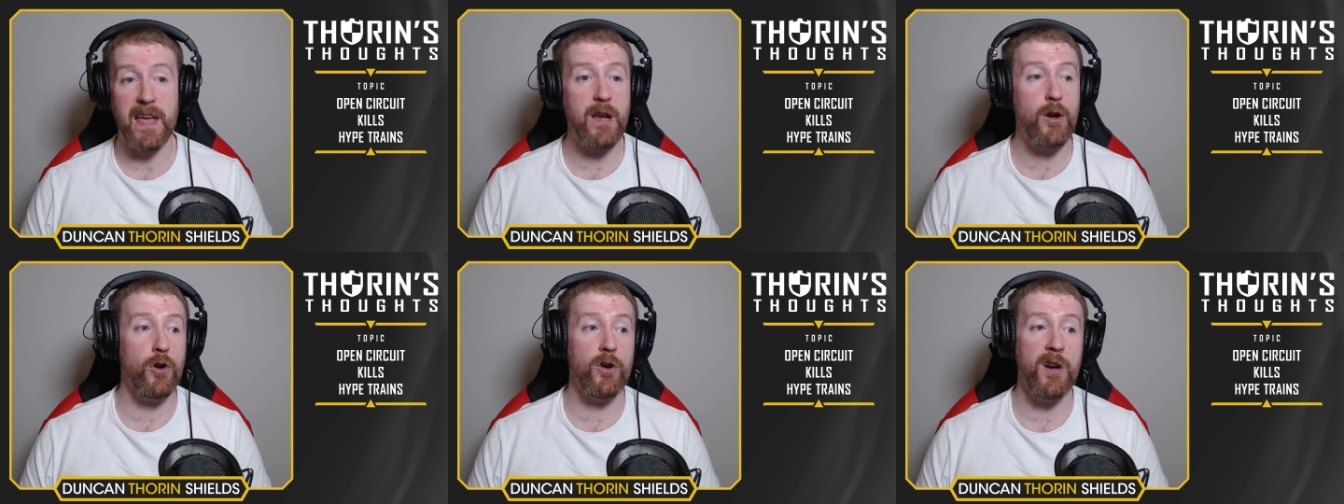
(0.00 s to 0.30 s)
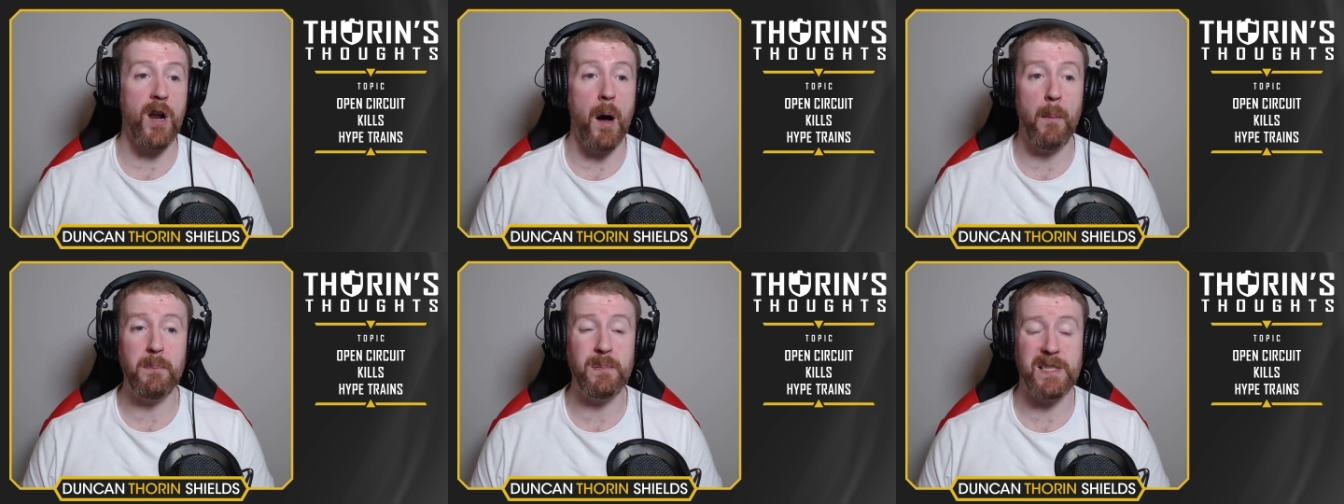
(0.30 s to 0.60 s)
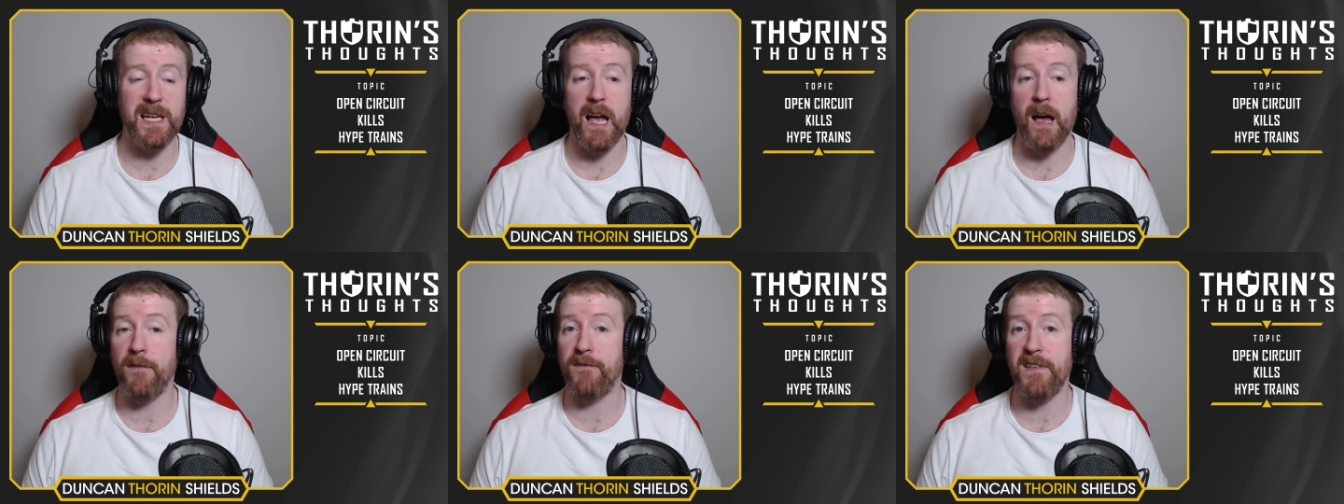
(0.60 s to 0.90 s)
They couldn't
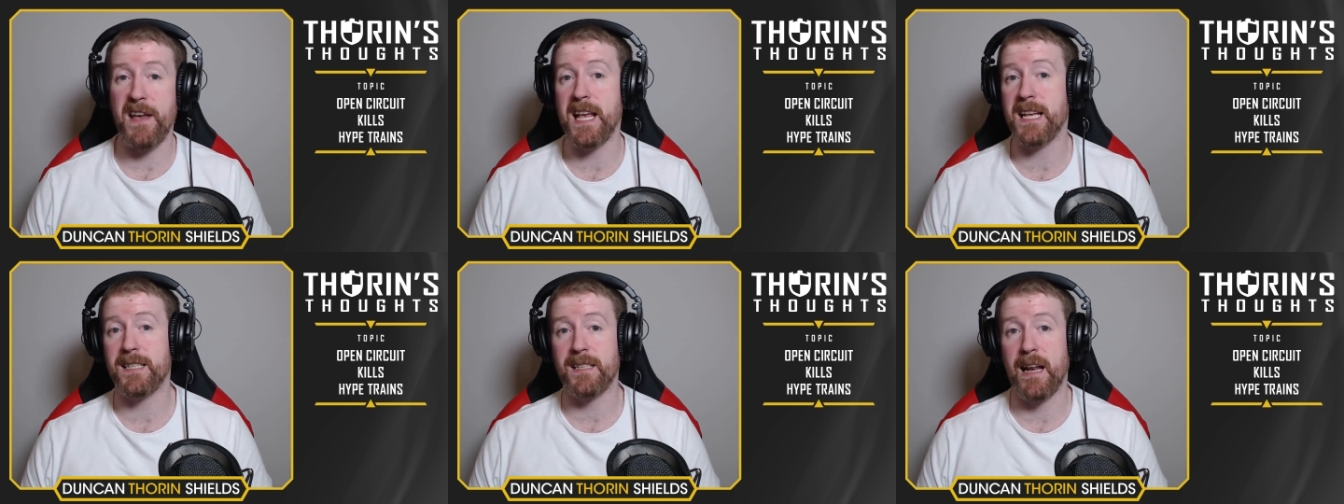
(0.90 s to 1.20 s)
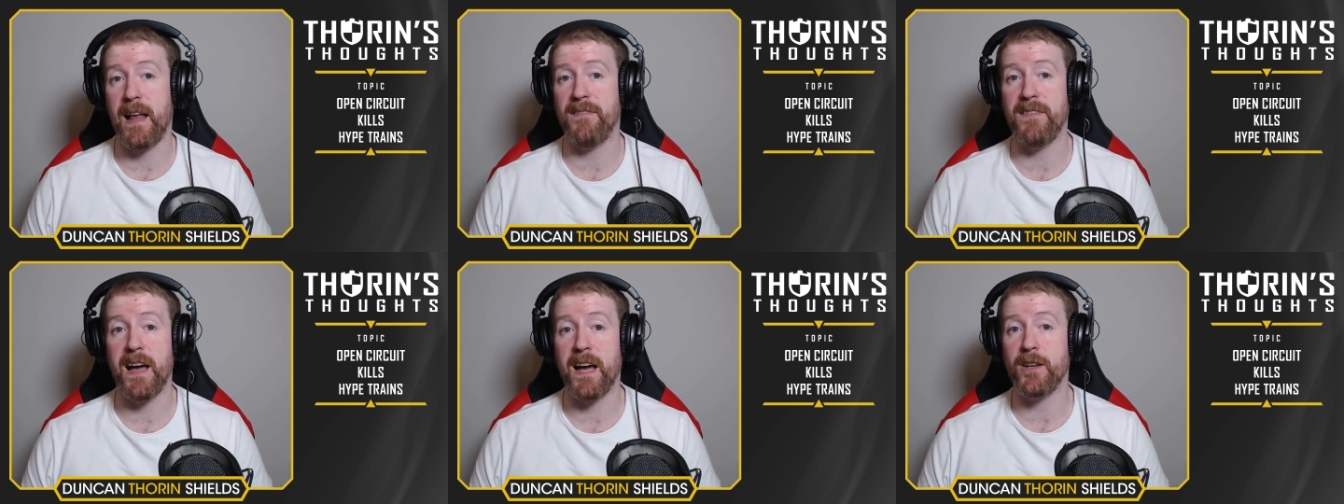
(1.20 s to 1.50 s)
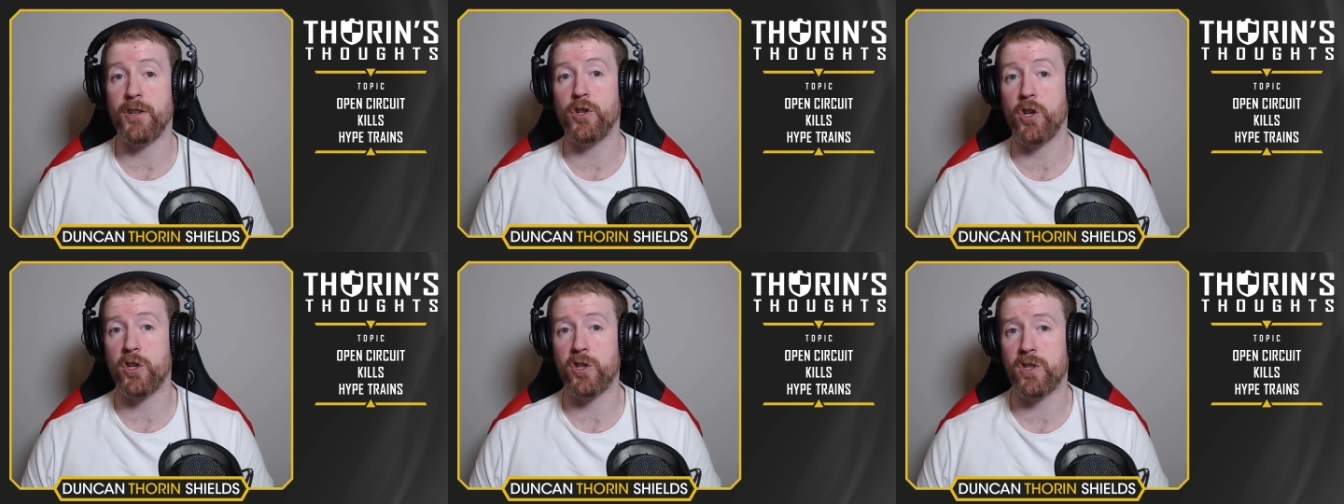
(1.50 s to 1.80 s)
upset a FaZe Clan that
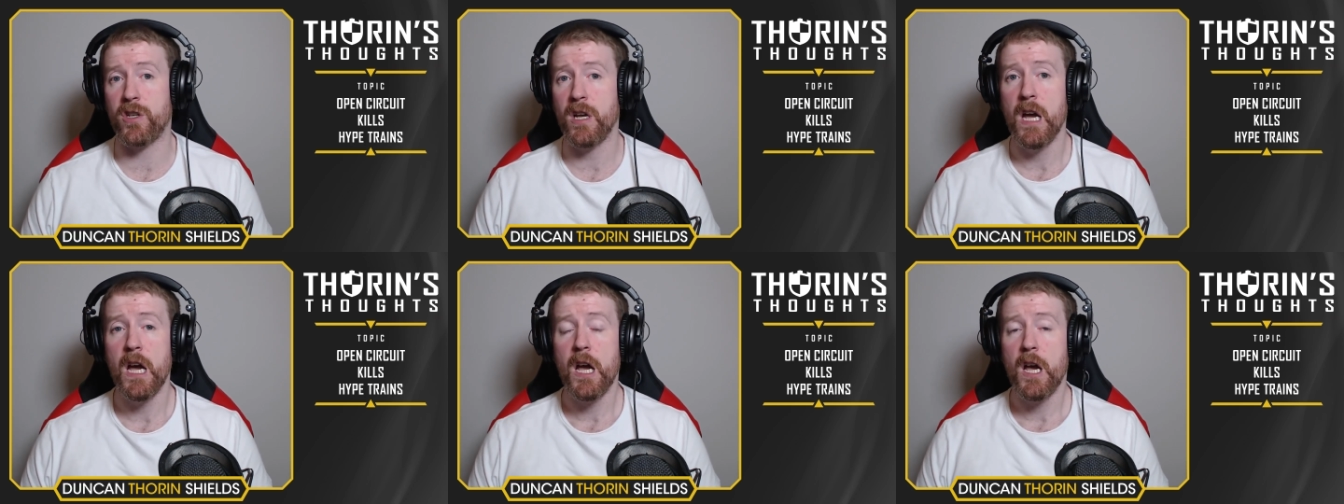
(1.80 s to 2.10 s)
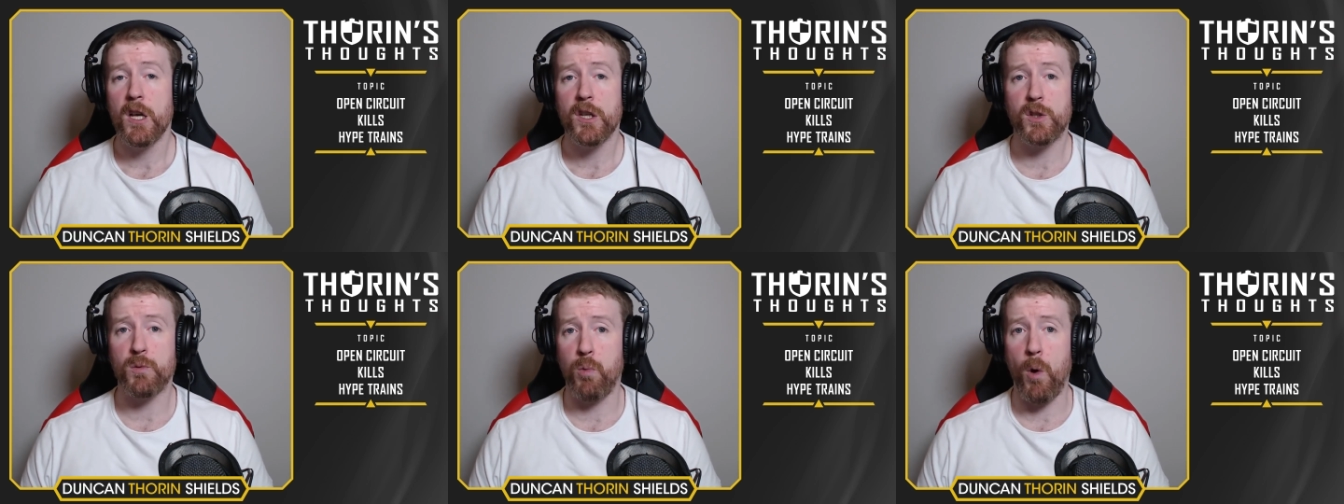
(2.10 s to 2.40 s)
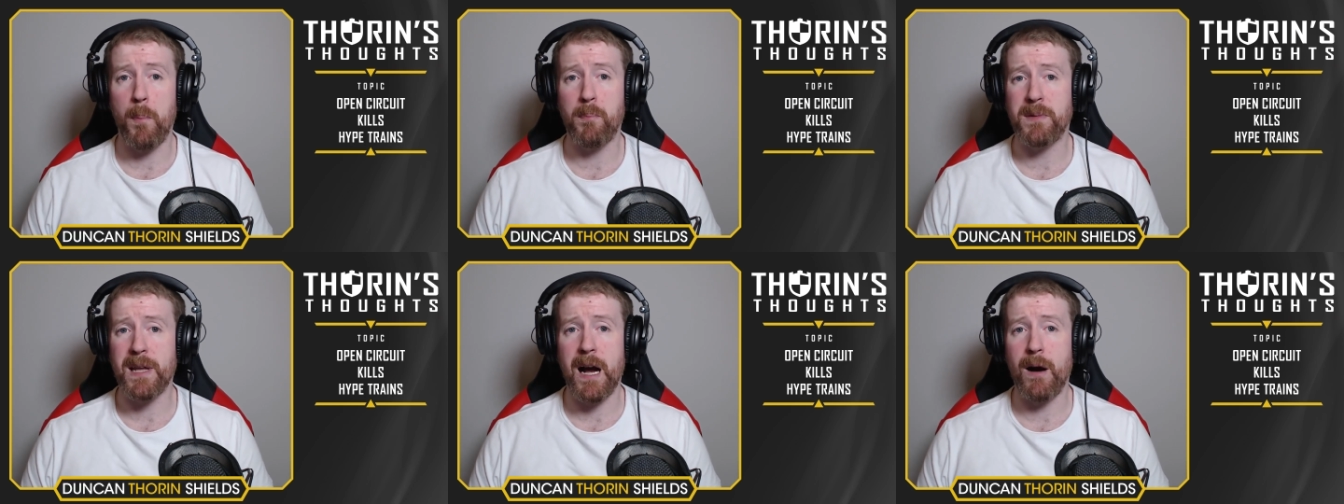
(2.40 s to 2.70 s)
had just
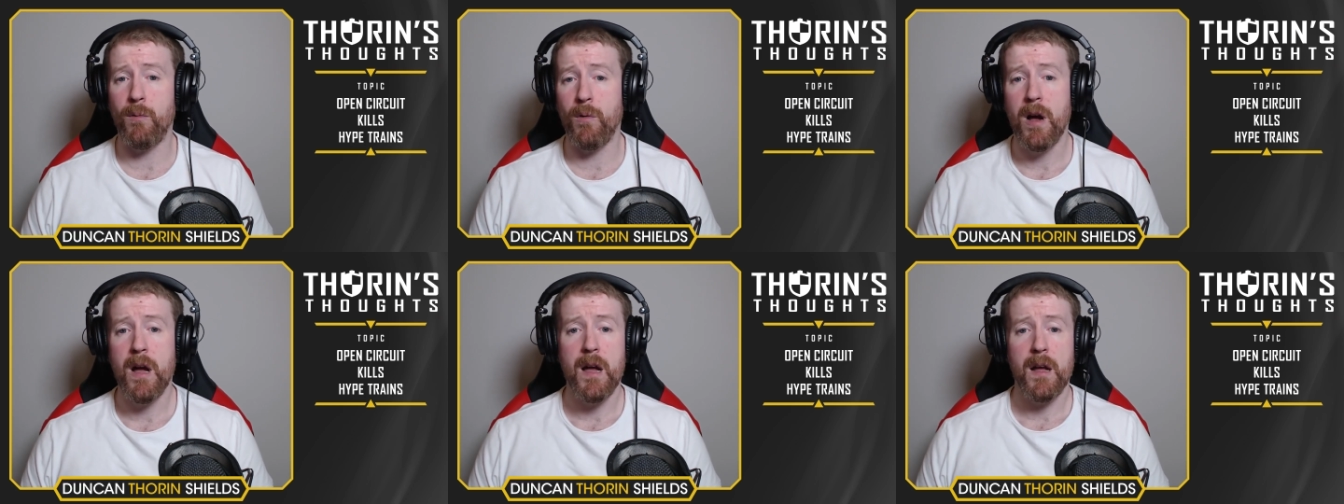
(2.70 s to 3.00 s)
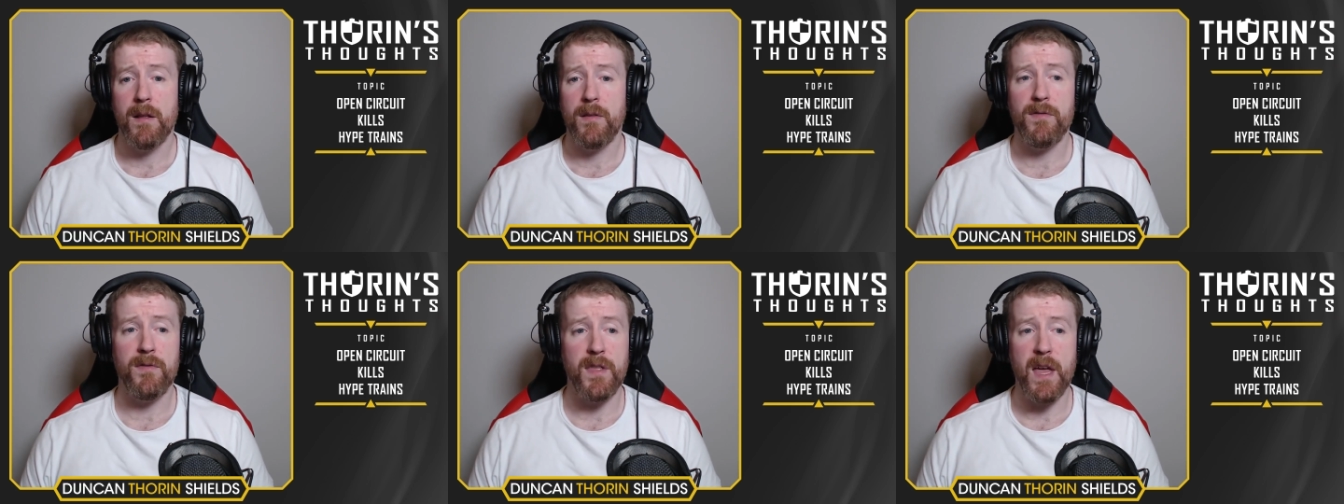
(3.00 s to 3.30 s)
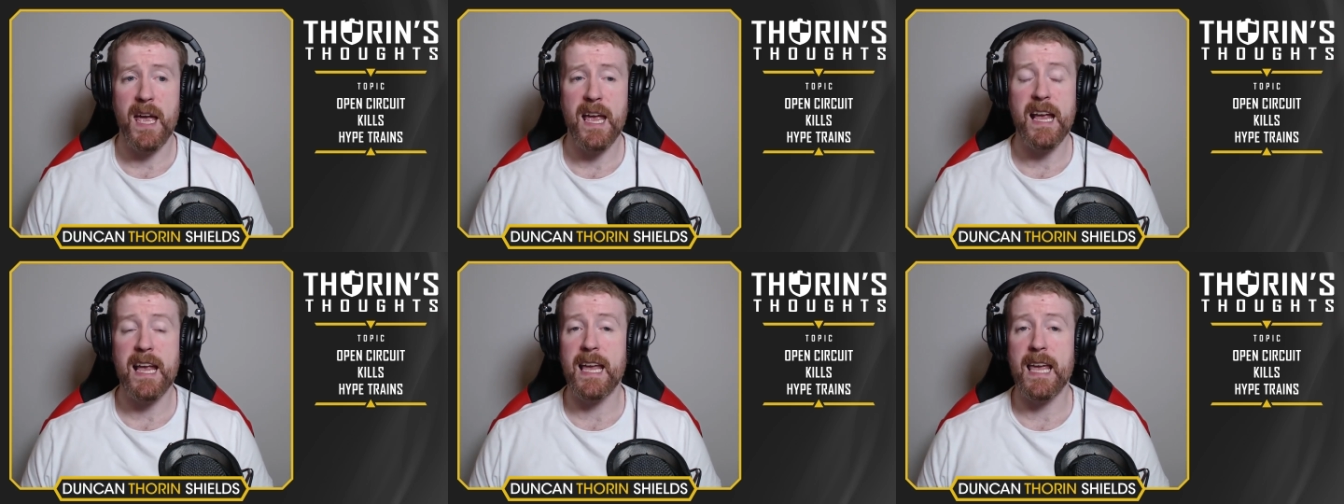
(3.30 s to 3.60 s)
swapped out
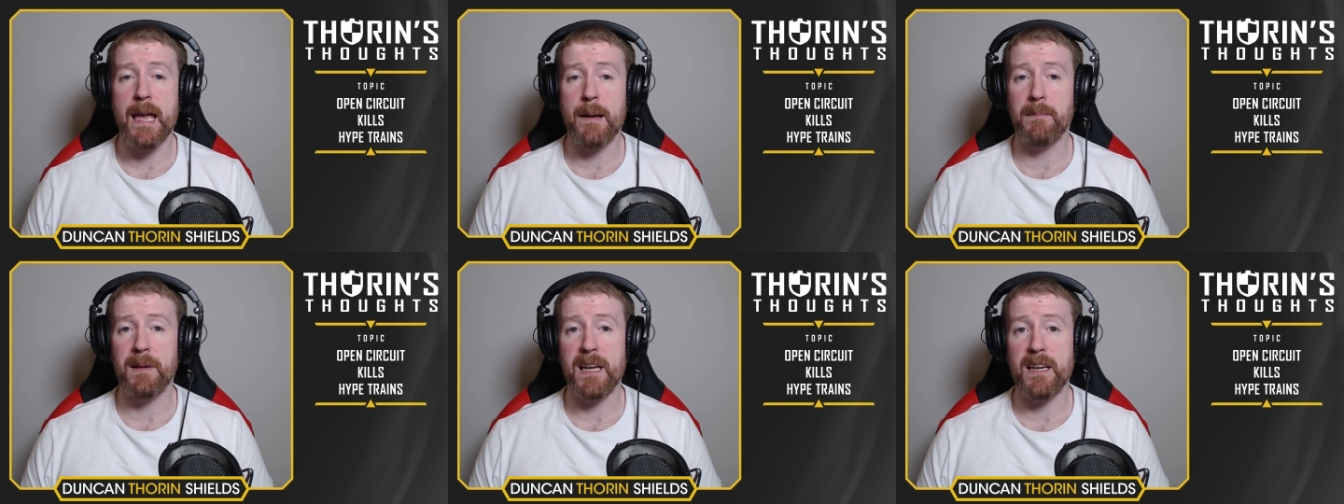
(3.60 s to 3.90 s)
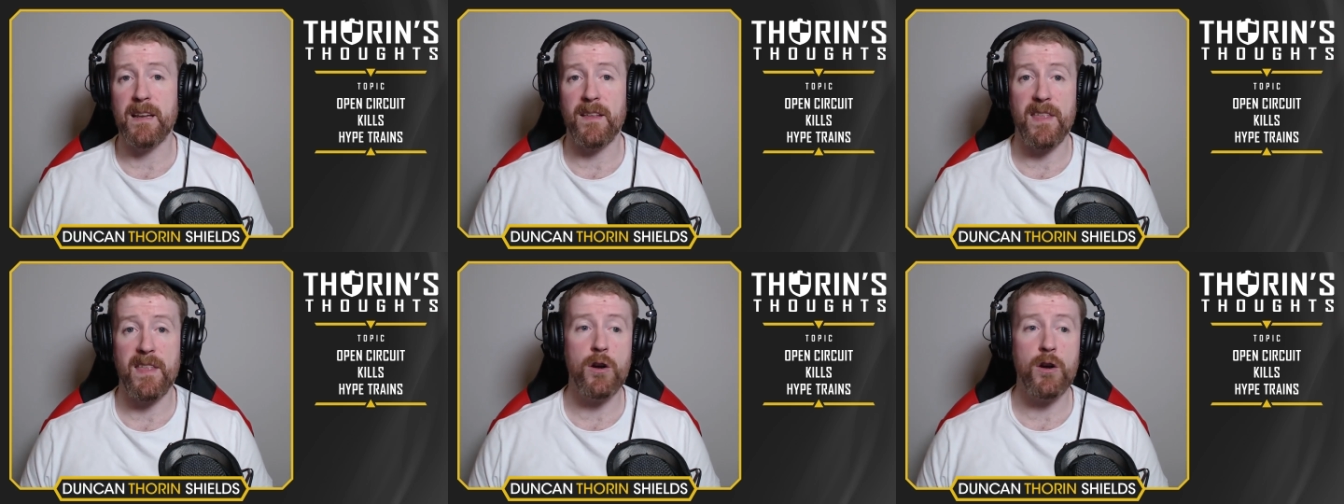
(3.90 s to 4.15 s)
the in-game leader.